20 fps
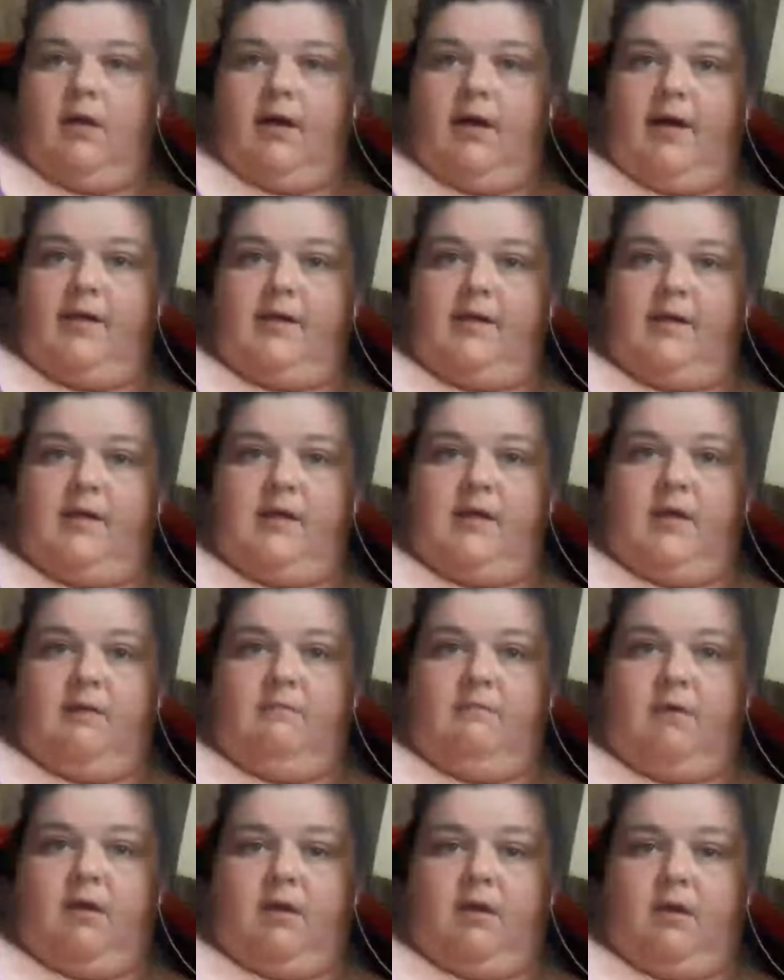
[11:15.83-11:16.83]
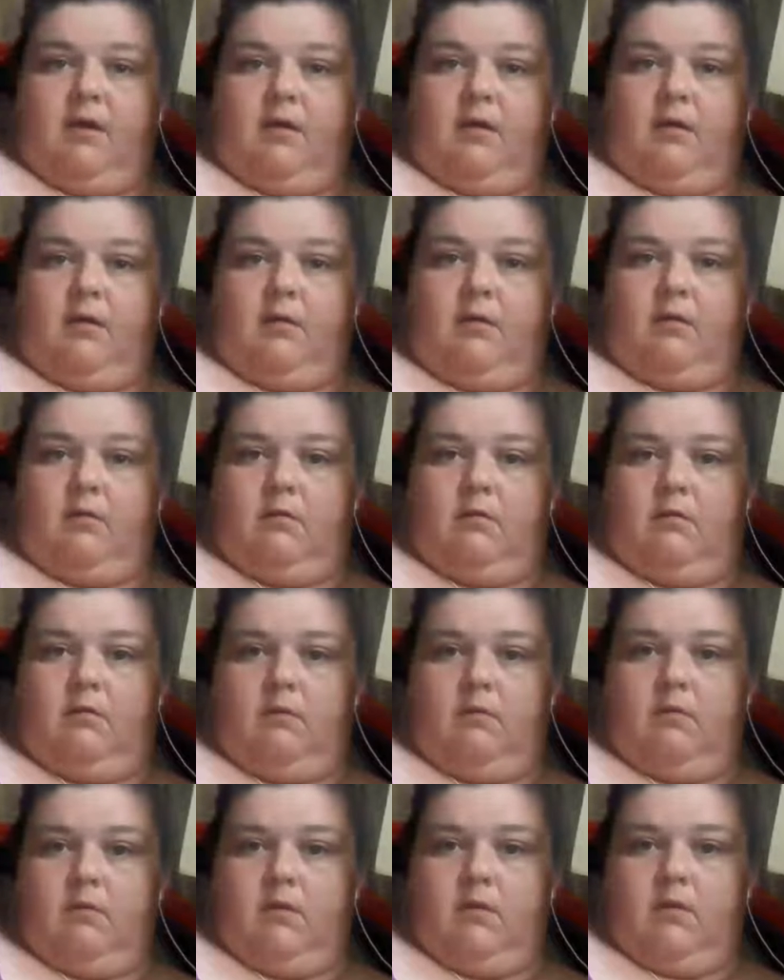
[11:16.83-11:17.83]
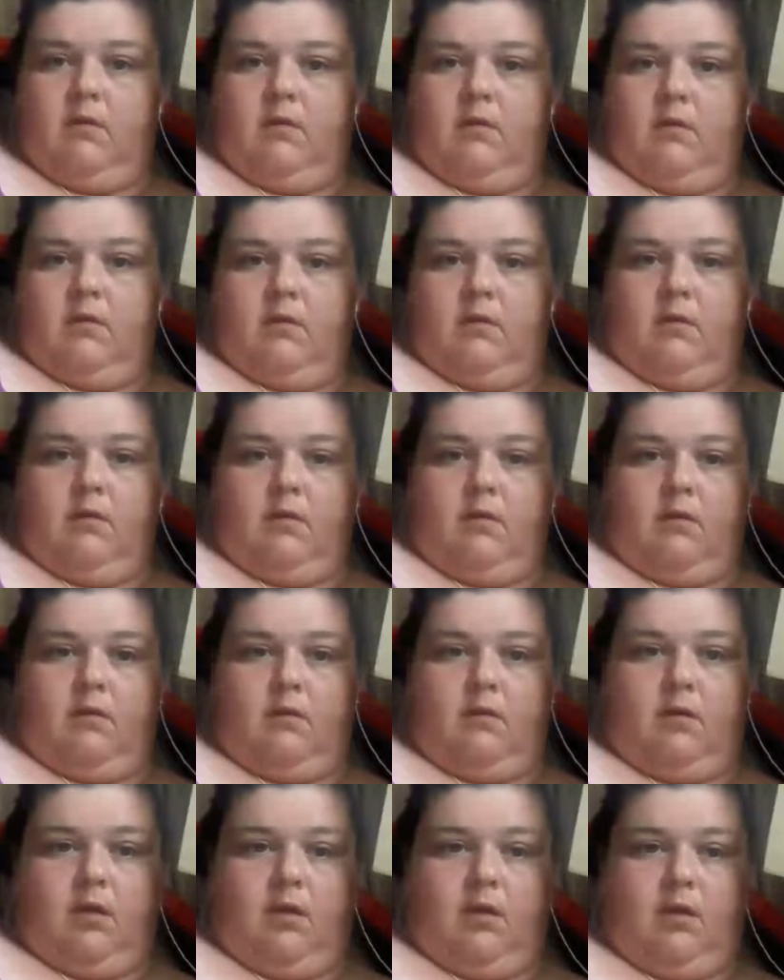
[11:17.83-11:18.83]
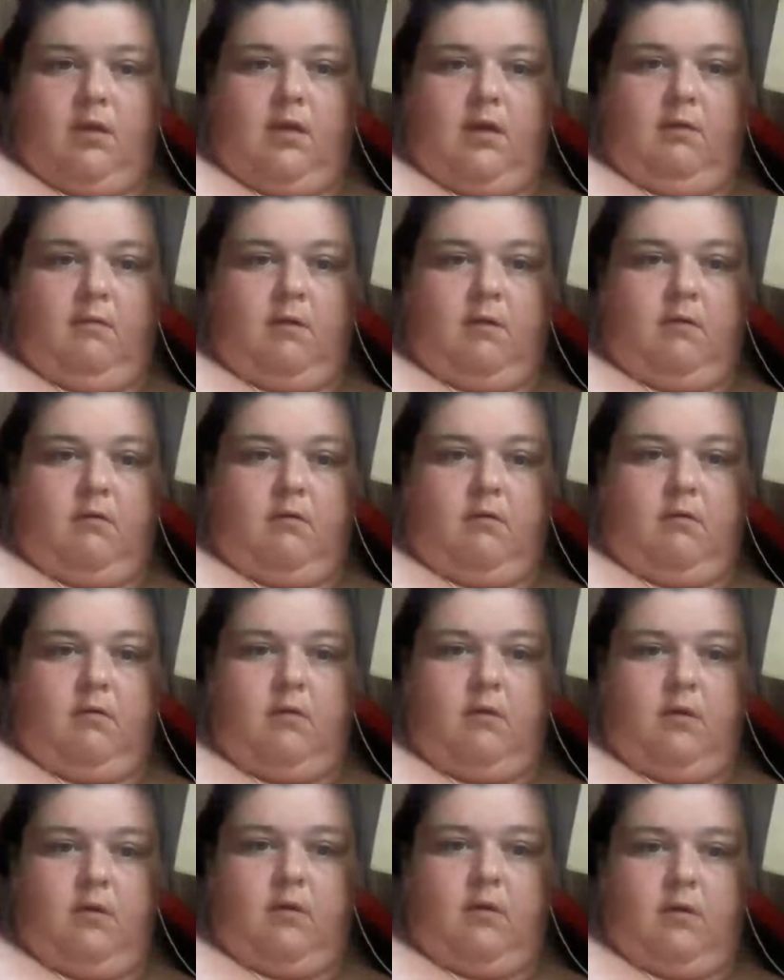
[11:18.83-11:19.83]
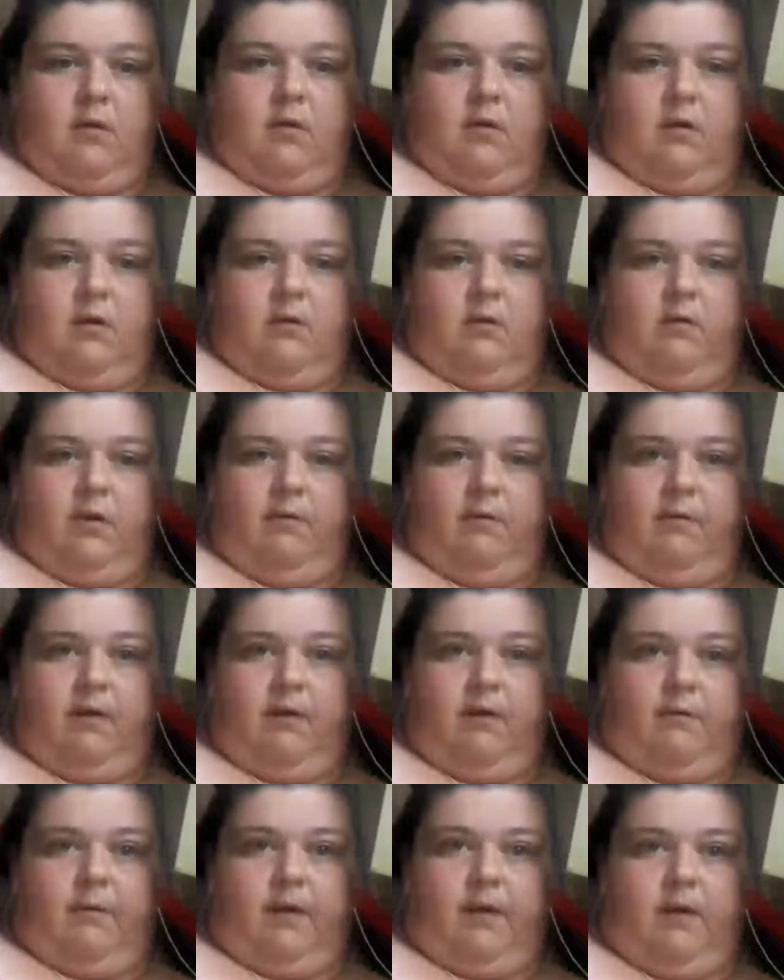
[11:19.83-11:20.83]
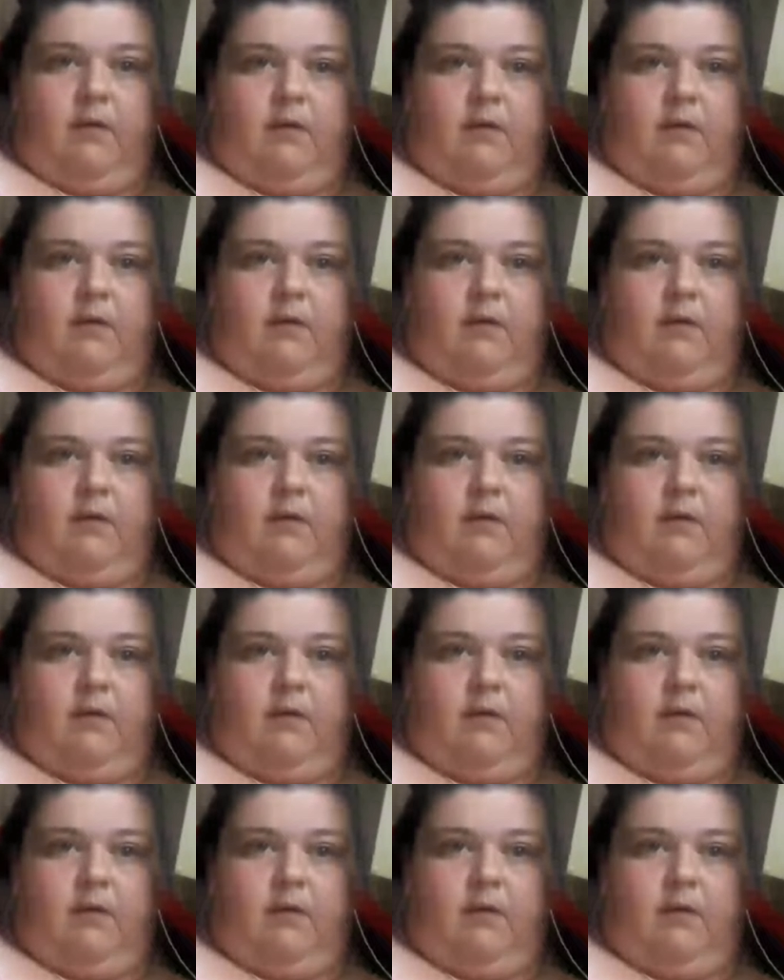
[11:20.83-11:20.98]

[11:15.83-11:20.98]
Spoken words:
I see me. Huh, I got an email. Who emailed me?